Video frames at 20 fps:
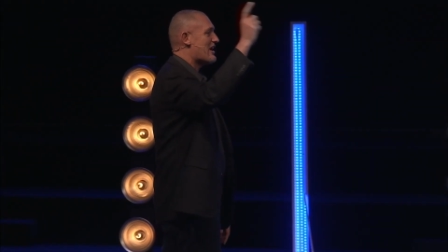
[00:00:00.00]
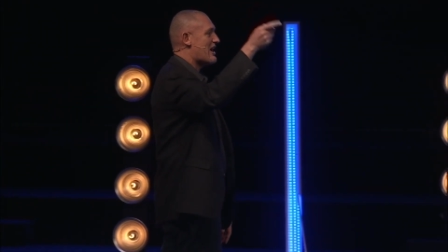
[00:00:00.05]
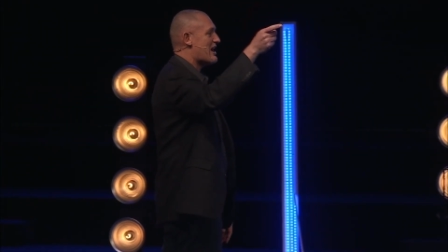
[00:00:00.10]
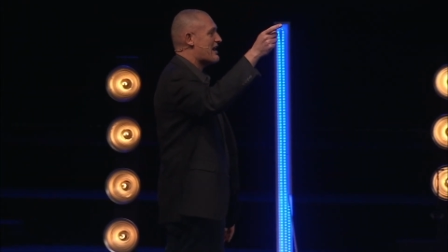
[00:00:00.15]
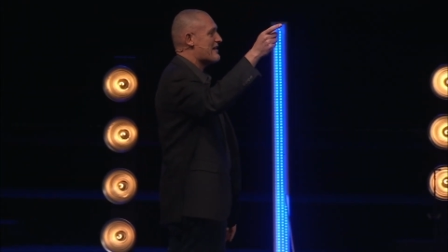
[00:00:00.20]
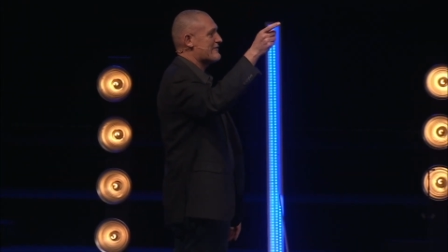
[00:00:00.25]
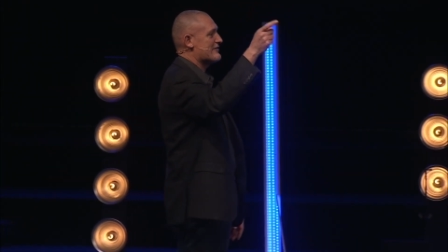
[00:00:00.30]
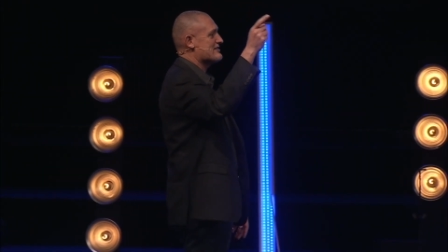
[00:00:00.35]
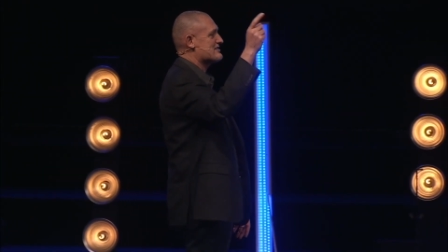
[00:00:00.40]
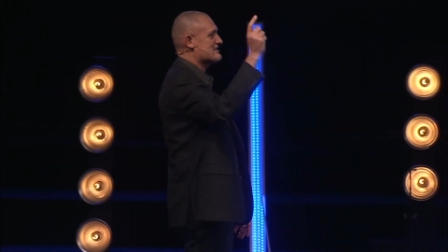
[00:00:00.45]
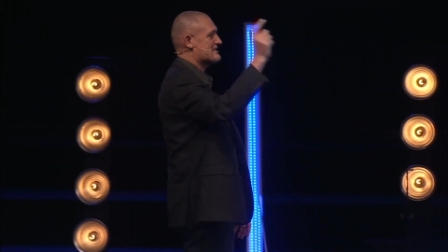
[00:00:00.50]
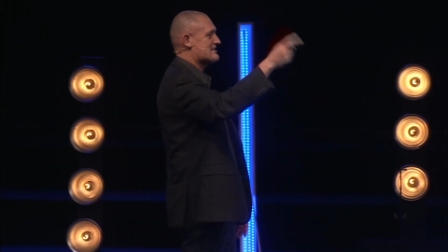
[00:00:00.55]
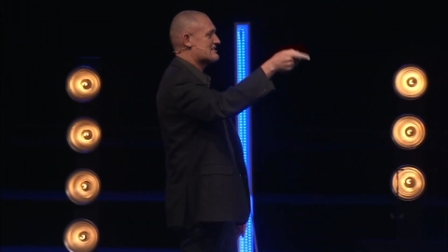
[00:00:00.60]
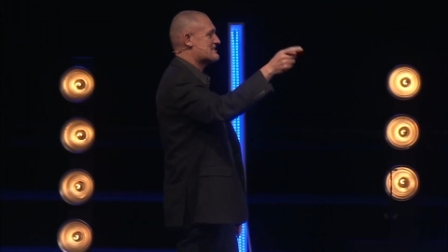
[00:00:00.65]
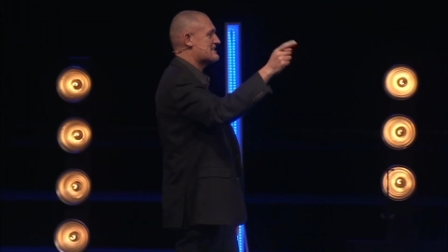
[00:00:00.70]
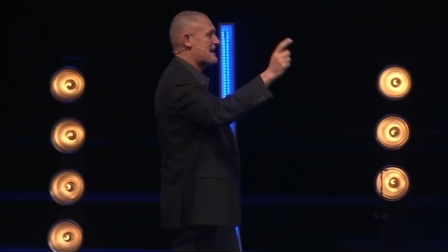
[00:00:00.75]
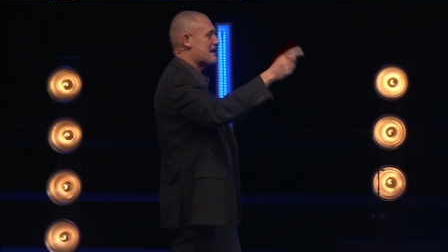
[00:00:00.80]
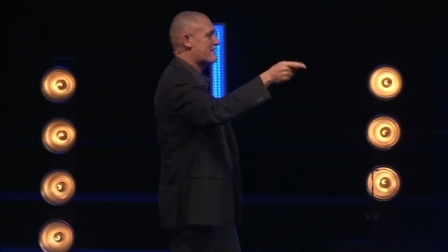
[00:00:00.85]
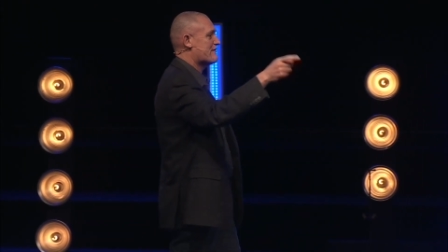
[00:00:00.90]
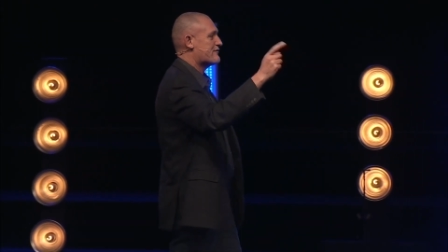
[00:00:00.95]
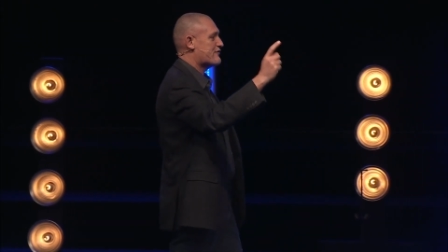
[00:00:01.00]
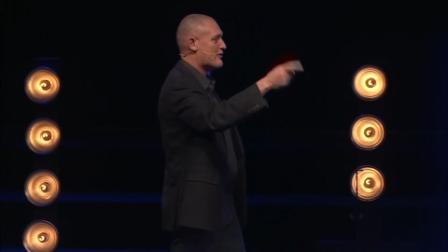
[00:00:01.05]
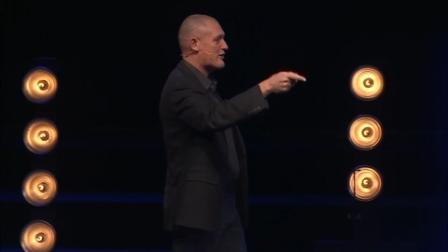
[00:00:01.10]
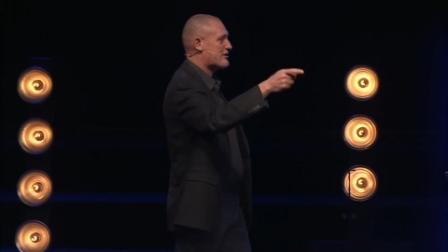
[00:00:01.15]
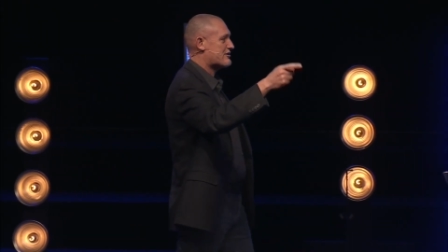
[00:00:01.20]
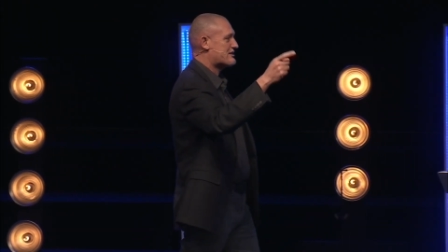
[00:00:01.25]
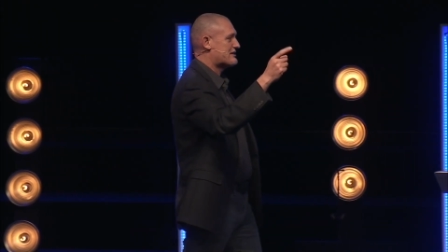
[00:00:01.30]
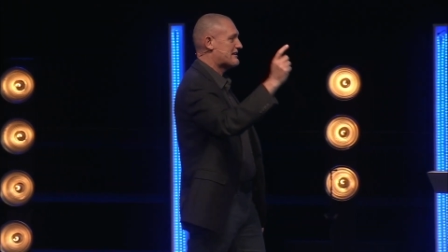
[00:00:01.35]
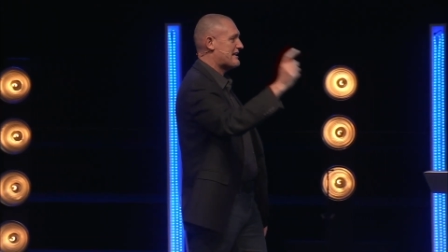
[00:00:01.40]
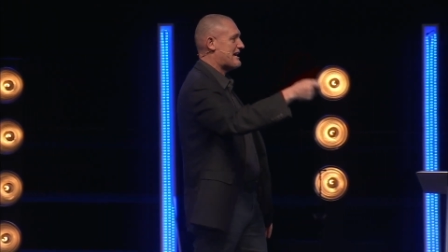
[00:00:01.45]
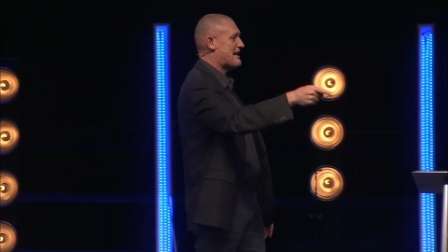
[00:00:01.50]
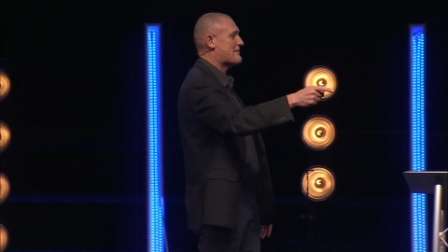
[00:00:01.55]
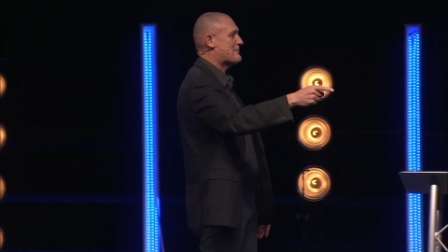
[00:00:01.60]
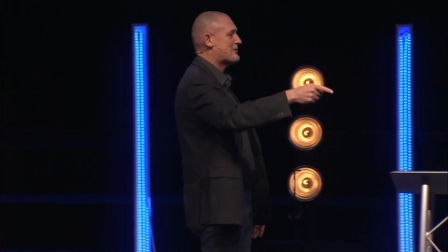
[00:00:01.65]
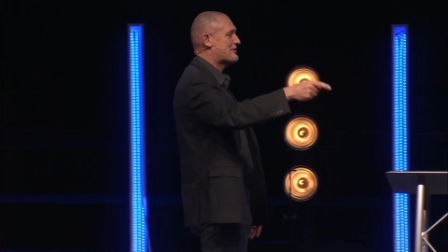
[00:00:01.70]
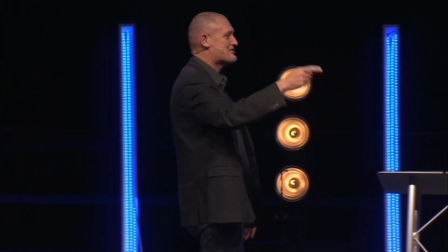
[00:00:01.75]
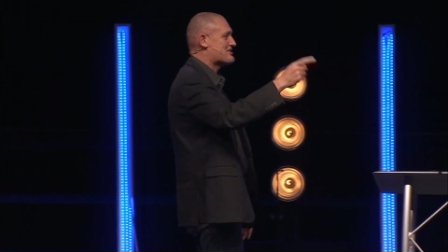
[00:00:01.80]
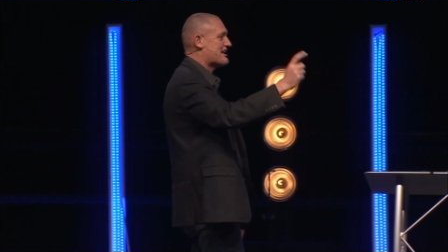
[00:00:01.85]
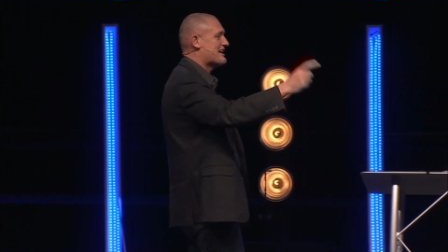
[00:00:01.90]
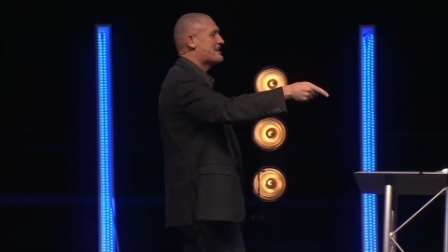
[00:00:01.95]
harvest to send forth
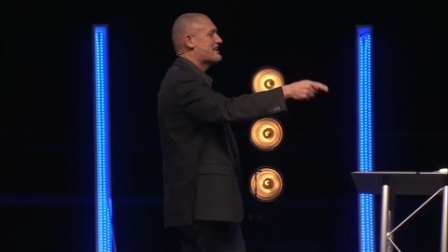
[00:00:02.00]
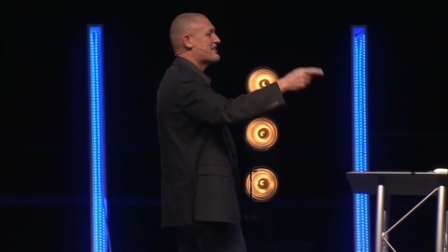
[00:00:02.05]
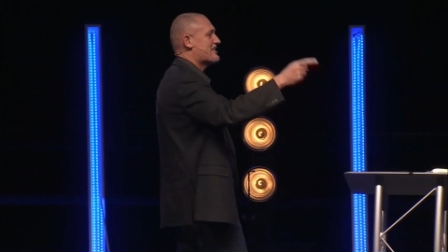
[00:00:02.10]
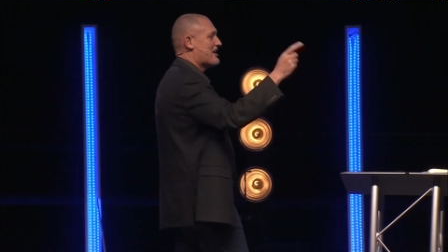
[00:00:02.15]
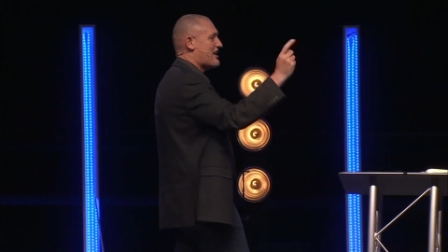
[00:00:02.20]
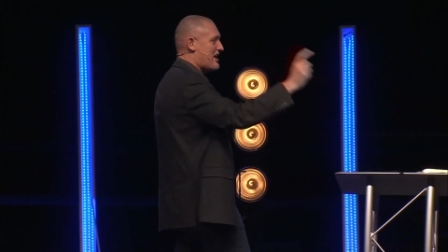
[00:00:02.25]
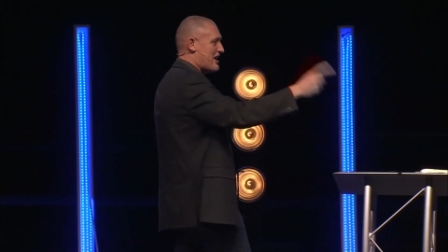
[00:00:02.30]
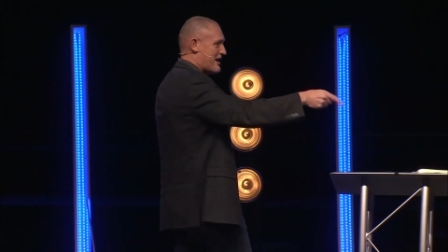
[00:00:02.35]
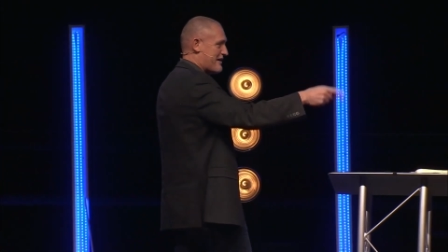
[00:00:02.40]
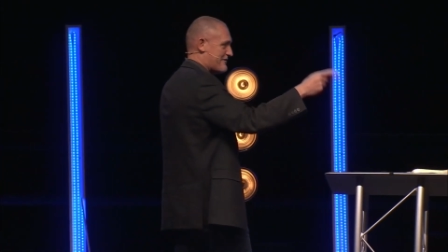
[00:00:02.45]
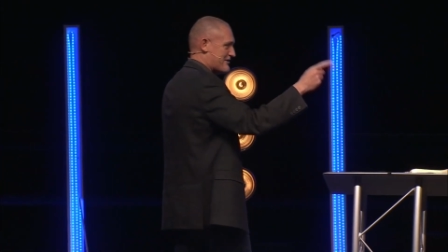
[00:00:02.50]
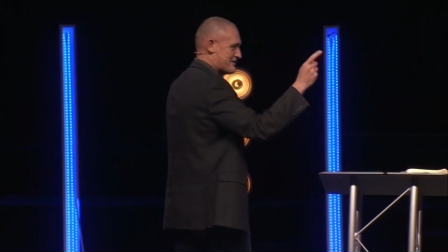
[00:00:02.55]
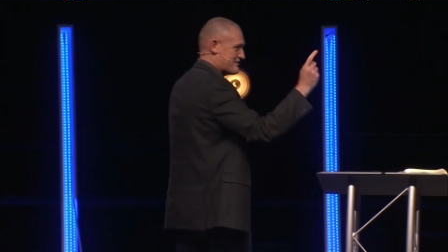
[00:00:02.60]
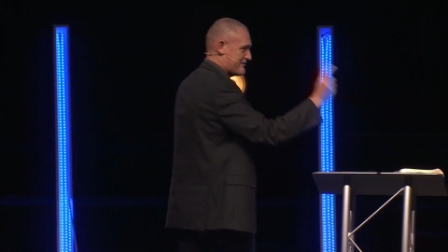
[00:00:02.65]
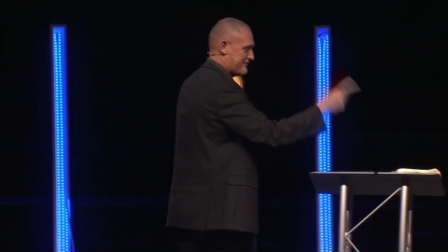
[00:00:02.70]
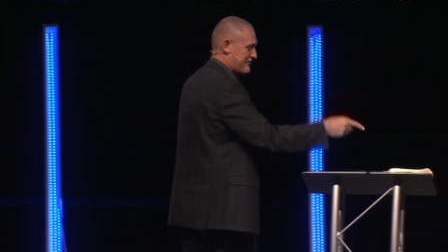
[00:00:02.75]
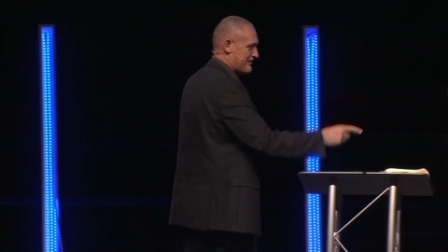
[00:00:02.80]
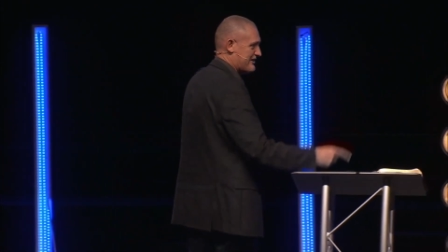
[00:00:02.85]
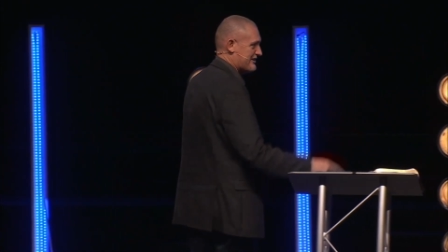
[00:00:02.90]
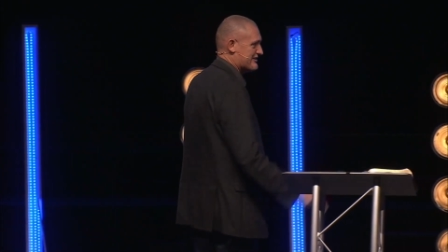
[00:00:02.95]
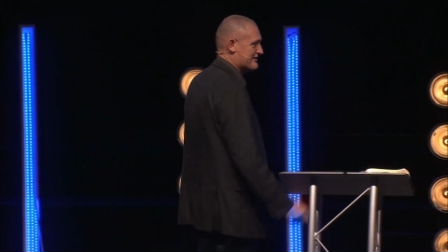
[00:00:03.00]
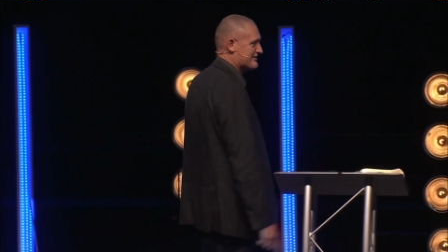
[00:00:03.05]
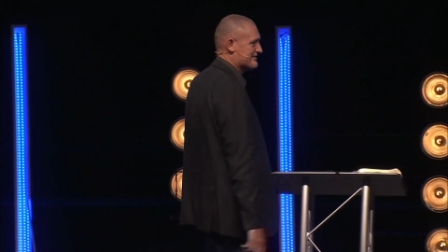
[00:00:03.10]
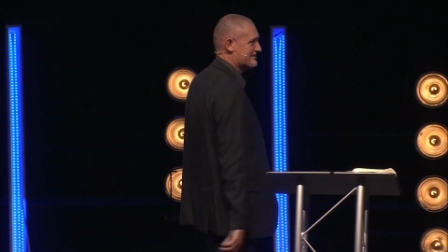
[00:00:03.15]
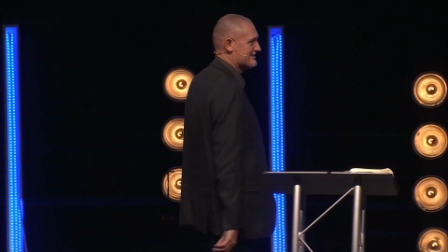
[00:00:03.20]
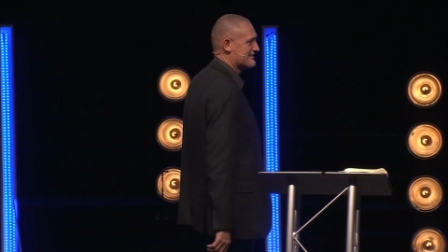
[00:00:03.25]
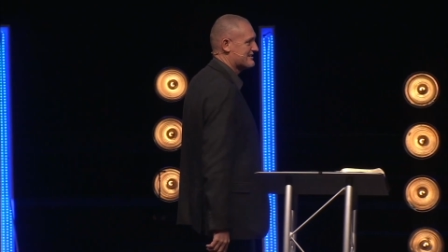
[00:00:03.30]
laborers into the harvest field.